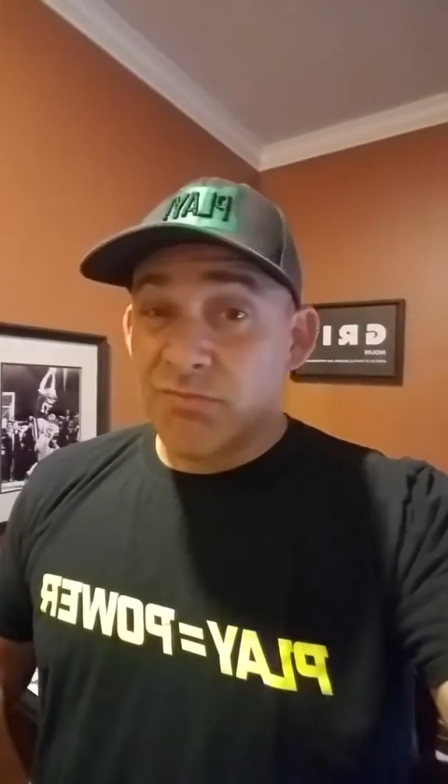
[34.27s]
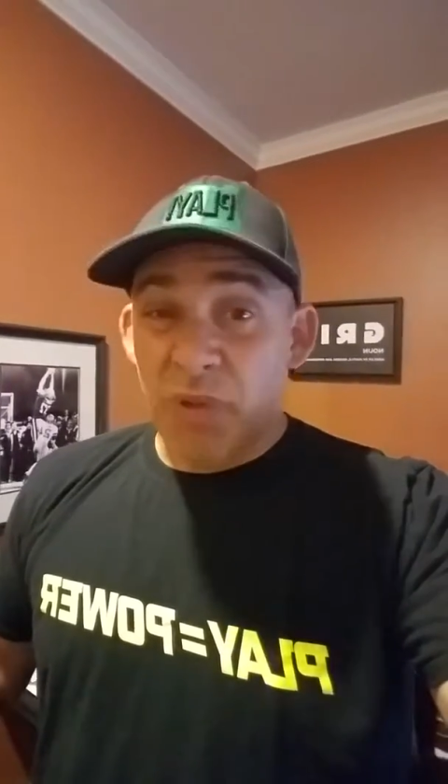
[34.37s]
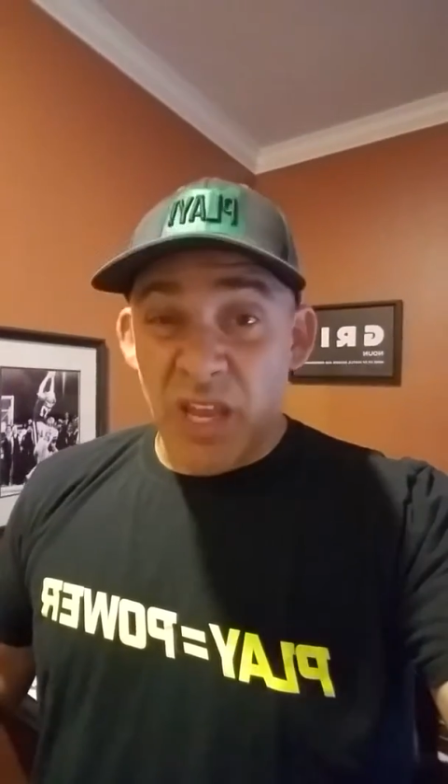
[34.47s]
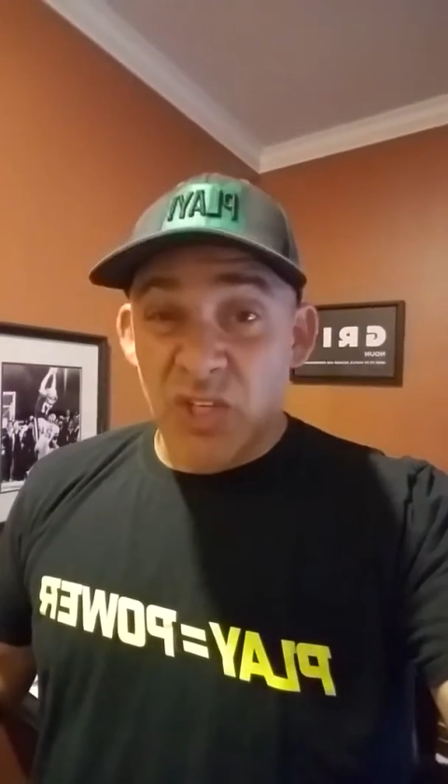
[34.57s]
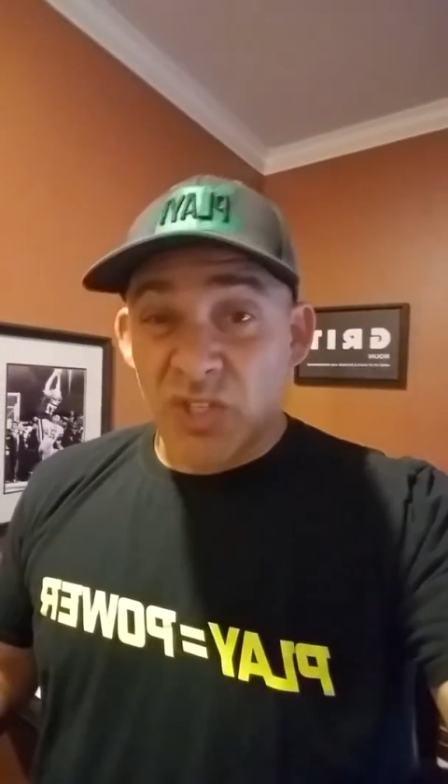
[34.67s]

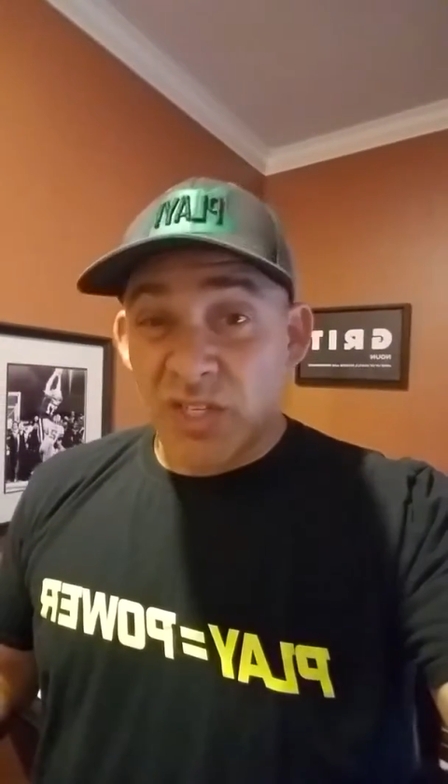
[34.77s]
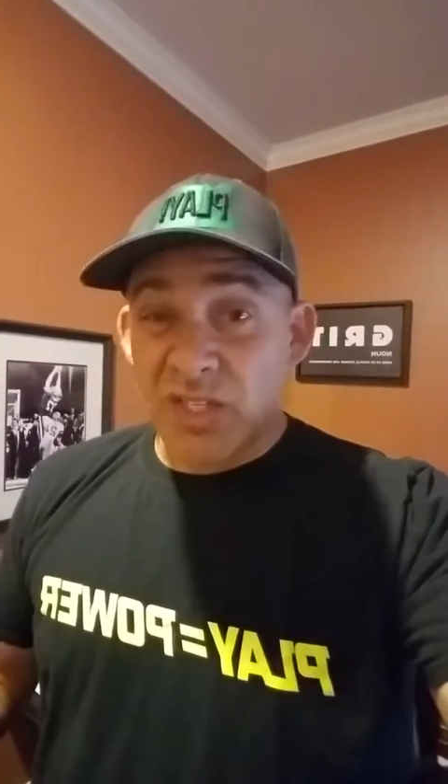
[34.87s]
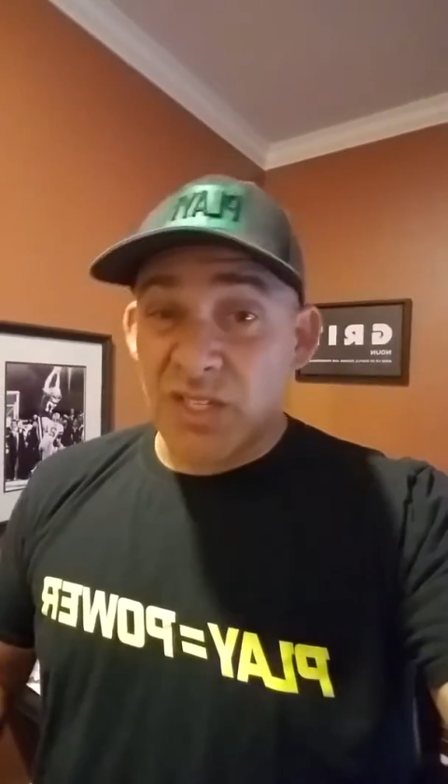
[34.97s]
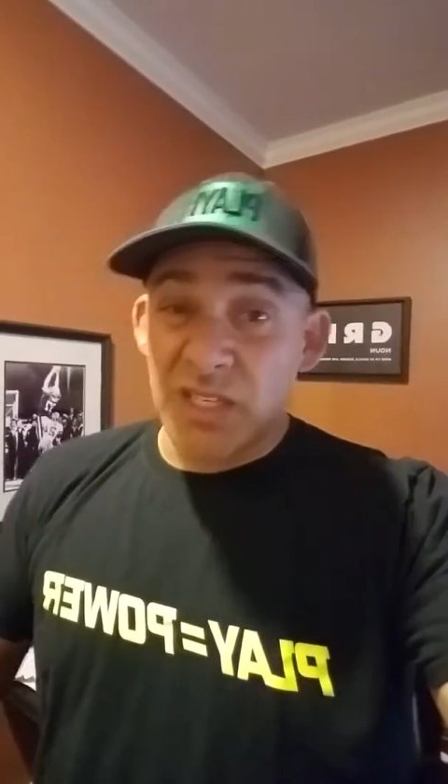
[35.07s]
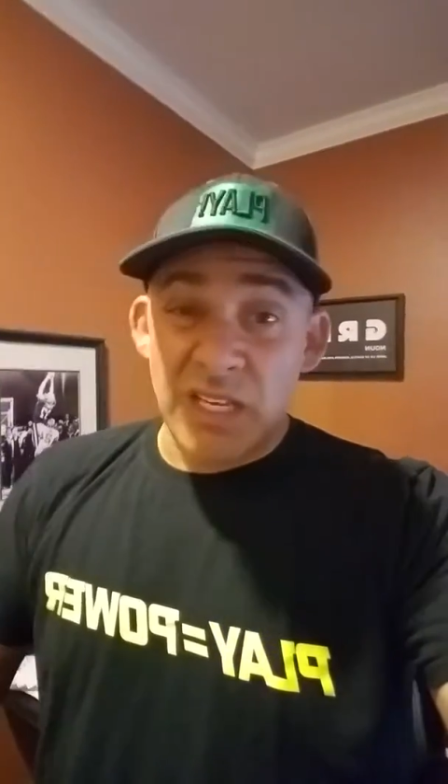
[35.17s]

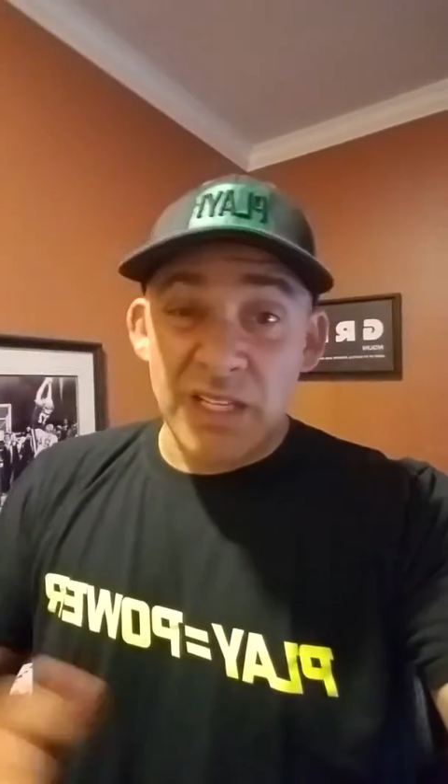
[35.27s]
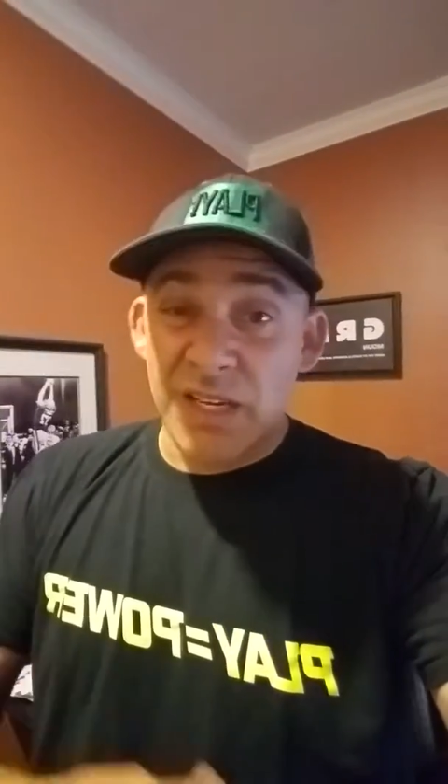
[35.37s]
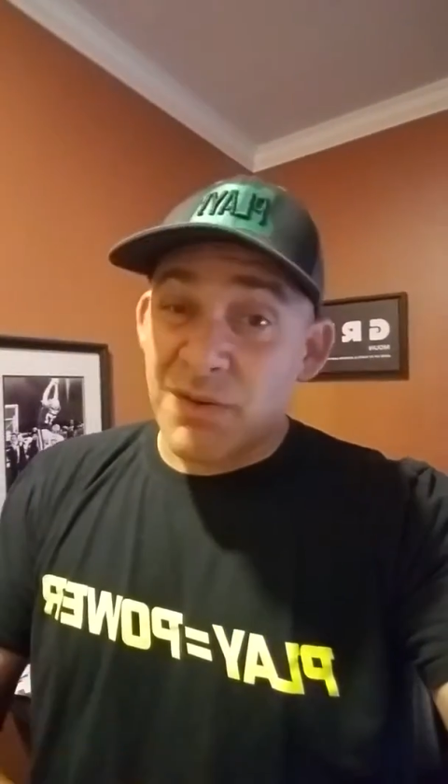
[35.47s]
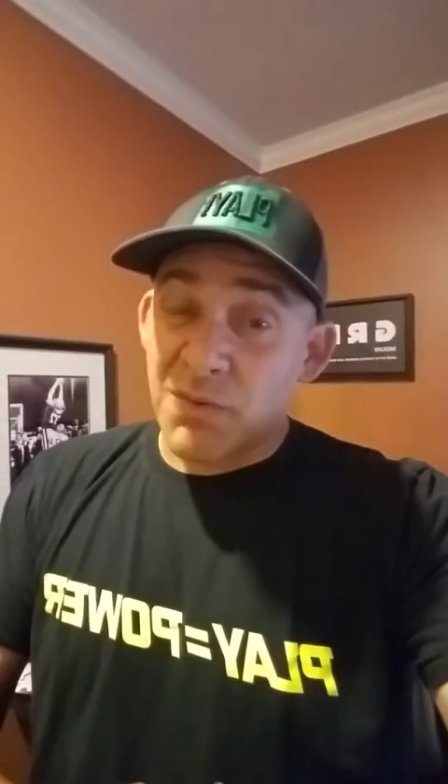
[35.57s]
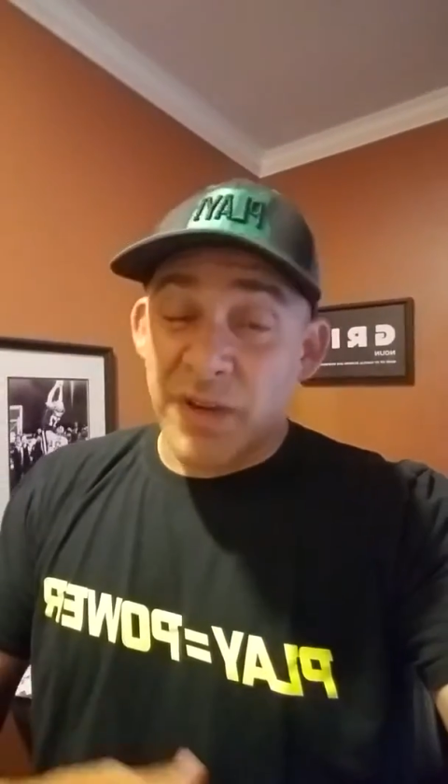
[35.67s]
patience, dealing
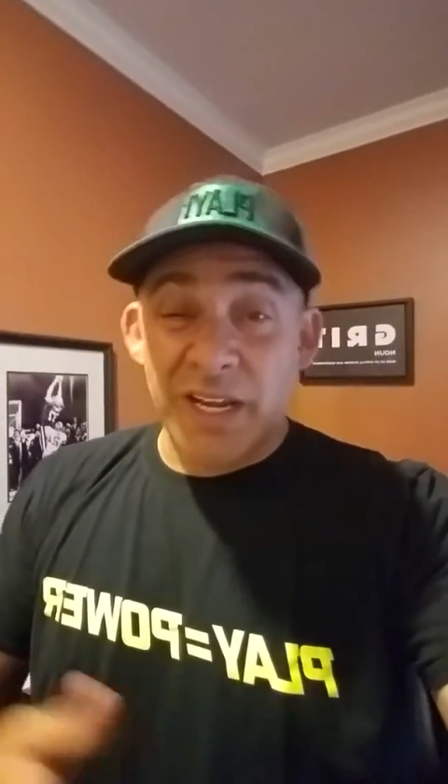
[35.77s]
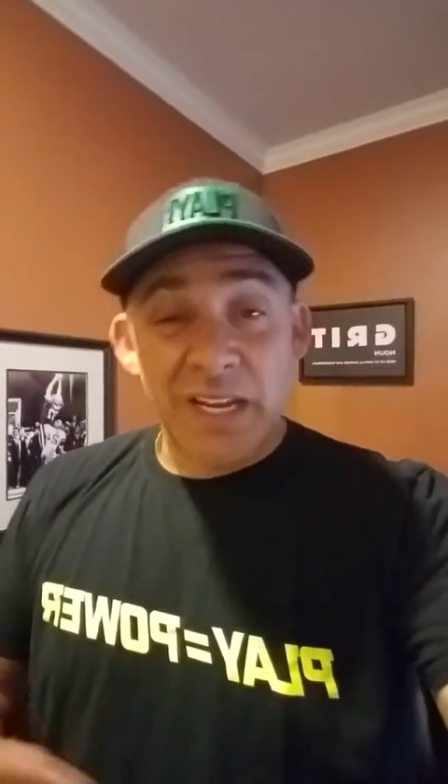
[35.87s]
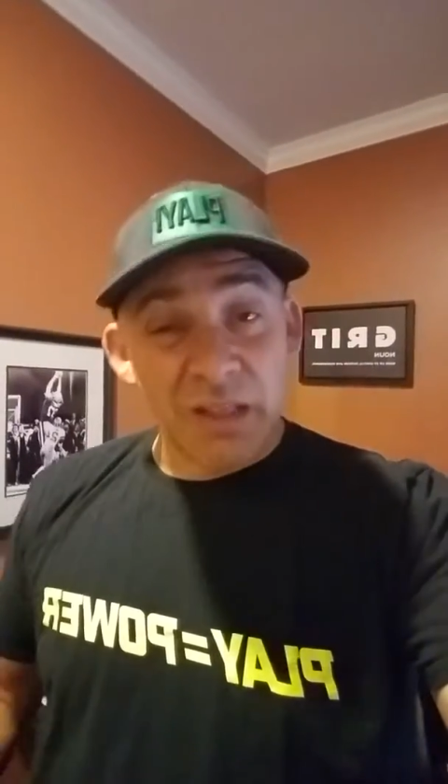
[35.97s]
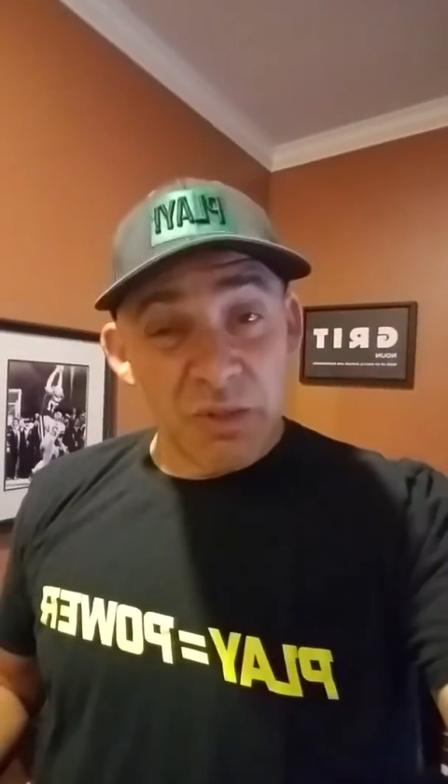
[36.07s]
with winning and